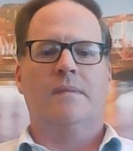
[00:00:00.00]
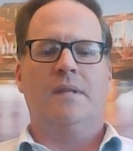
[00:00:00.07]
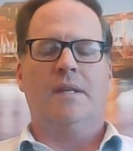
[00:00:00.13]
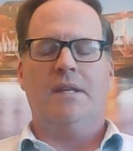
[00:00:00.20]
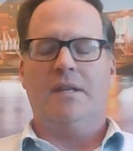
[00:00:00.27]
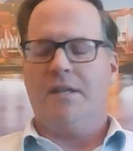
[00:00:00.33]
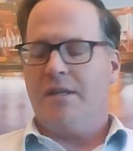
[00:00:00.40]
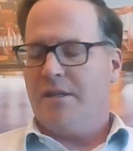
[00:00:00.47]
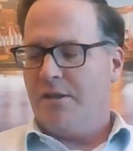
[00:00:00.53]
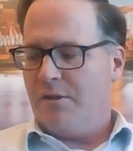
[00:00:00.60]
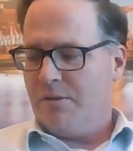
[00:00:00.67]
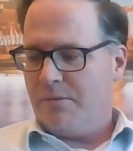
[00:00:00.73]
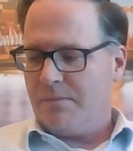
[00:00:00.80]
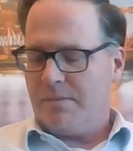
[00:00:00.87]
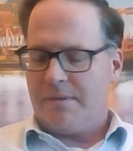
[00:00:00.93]

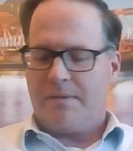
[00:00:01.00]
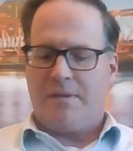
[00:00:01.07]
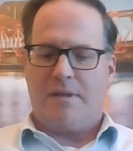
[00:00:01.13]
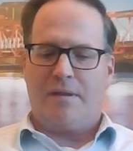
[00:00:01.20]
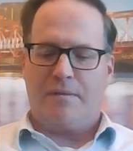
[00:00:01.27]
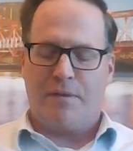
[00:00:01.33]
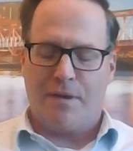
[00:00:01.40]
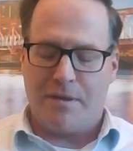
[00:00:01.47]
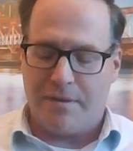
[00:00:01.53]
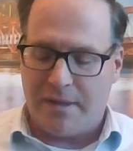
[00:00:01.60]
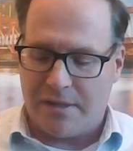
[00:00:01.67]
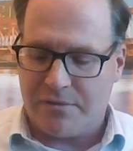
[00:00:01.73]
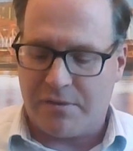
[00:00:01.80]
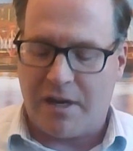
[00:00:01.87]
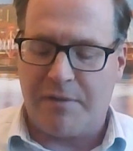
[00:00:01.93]

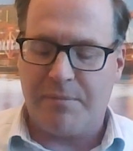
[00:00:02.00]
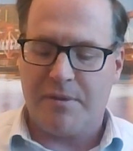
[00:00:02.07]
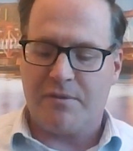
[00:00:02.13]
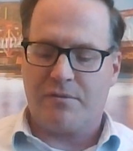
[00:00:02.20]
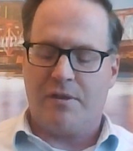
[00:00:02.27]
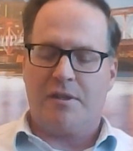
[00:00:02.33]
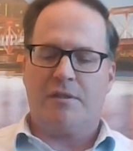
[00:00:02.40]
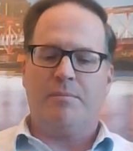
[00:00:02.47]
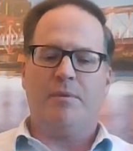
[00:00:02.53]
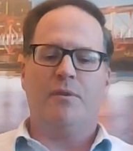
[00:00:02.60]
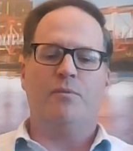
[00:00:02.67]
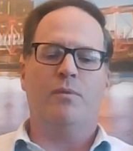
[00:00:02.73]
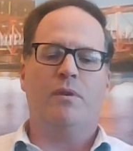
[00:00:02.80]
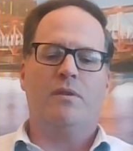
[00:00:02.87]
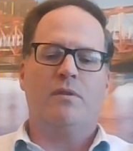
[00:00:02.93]
Thanks for having me. It's great to be
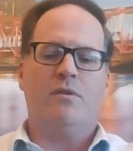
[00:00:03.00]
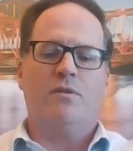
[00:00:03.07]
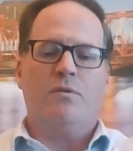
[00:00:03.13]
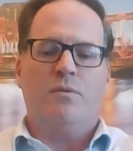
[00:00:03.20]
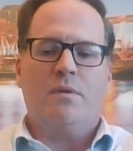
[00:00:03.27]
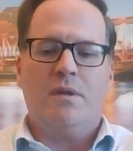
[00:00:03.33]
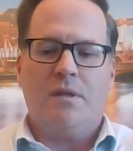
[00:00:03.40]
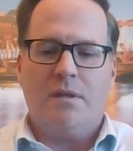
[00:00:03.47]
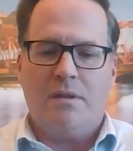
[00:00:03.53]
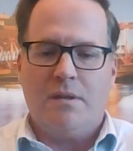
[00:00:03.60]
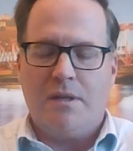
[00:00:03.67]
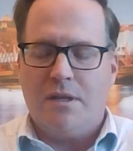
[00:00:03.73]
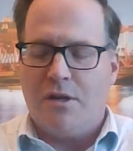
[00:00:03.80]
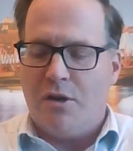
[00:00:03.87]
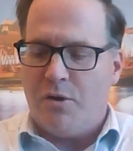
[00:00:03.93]
with you.
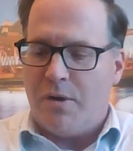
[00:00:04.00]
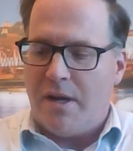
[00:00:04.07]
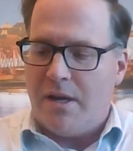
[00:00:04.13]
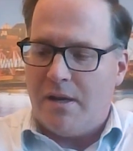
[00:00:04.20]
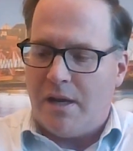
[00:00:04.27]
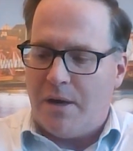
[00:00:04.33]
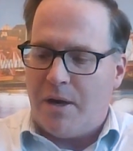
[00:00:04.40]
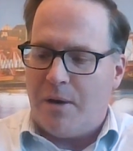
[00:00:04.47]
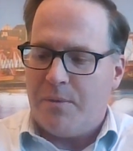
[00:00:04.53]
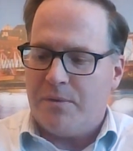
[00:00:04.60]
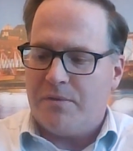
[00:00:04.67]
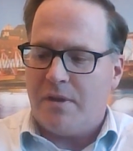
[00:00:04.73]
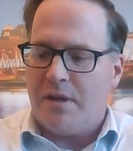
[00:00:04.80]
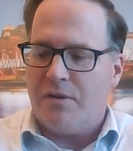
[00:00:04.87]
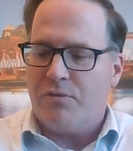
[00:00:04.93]
I would
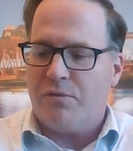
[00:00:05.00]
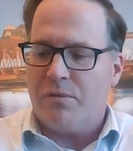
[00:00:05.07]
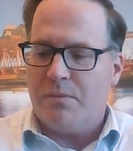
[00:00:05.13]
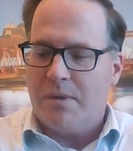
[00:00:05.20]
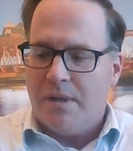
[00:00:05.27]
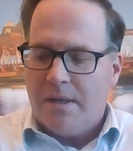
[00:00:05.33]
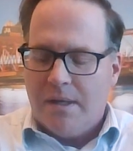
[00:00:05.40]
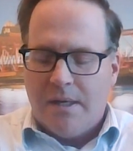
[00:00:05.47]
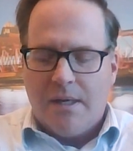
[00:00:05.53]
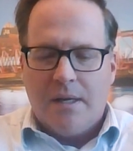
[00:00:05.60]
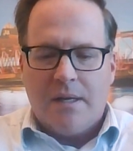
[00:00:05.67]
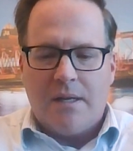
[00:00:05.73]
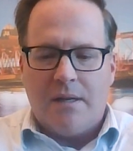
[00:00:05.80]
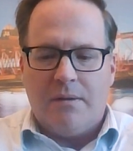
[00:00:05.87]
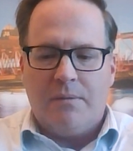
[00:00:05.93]
say, Andrew,
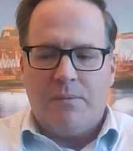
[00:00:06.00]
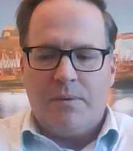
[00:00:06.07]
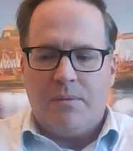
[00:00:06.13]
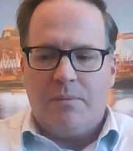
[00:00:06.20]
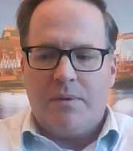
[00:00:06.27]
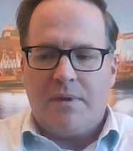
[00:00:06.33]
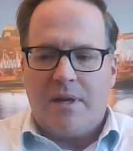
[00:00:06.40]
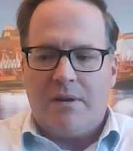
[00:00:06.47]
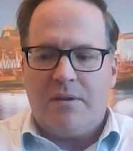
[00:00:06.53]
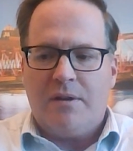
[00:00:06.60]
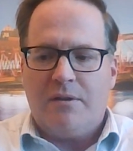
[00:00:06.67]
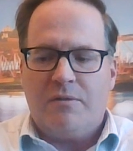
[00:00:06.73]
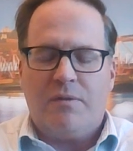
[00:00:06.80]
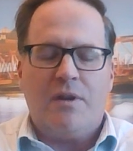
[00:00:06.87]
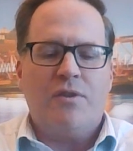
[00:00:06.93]
without
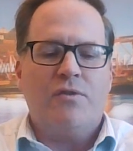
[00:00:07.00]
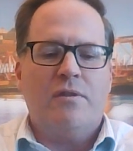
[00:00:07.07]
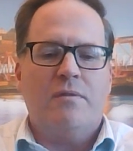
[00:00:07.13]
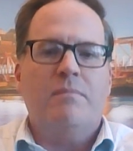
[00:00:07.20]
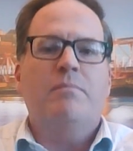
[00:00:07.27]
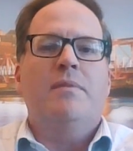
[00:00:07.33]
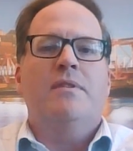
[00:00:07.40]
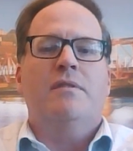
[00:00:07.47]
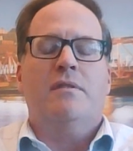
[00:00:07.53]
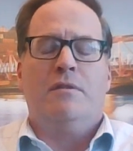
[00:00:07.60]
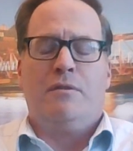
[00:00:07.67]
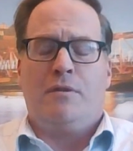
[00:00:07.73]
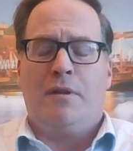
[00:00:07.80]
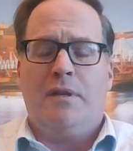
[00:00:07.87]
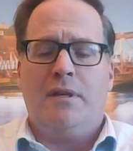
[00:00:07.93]
innovation,
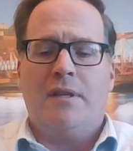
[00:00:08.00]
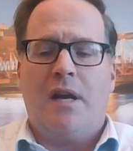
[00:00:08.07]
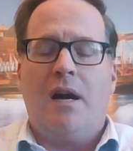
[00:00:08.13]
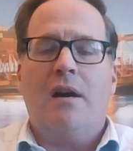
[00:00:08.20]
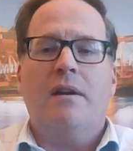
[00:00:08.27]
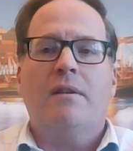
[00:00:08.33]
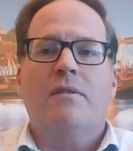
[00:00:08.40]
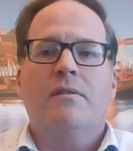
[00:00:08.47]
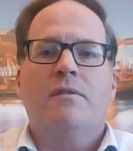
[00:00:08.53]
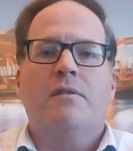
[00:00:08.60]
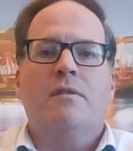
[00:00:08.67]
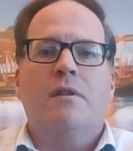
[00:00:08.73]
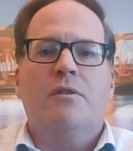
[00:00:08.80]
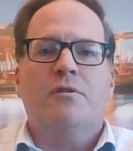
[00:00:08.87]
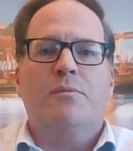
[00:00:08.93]
businesses are going to die.
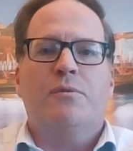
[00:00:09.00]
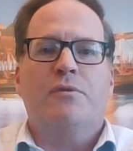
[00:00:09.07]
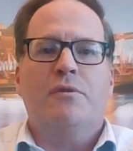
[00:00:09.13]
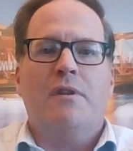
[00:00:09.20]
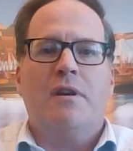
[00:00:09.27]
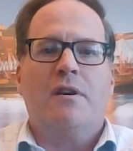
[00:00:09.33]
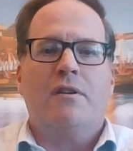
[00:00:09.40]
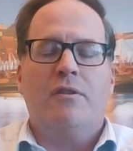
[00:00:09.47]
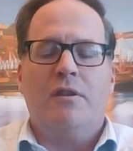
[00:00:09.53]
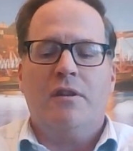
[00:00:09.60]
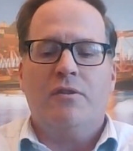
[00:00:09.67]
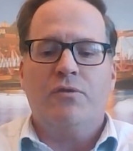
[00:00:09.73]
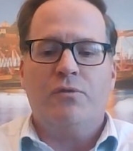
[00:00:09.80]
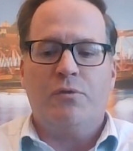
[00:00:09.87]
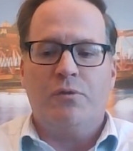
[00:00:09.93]
Customers are not going to
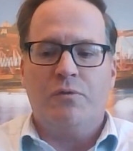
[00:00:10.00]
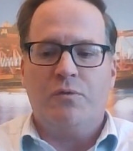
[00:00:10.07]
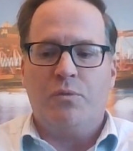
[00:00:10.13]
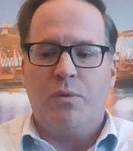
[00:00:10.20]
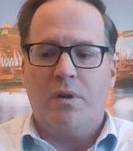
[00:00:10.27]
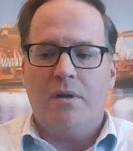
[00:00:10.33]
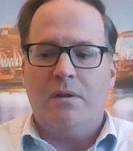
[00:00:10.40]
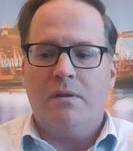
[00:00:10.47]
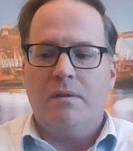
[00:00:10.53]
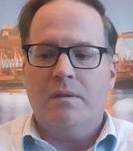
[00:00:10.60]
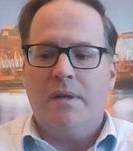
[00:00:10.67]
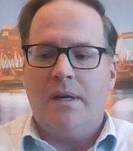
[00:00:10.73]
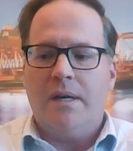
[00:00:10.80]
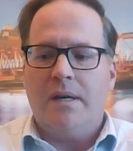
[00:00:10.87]
get served well.